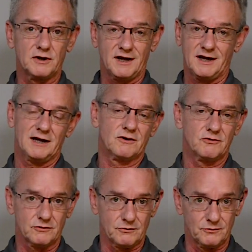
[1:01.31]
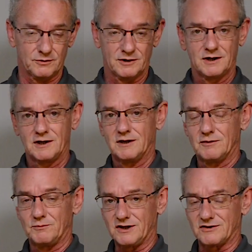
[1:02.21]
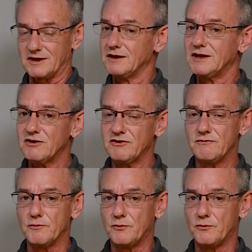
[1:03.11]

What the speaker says: can't do, because I think that's even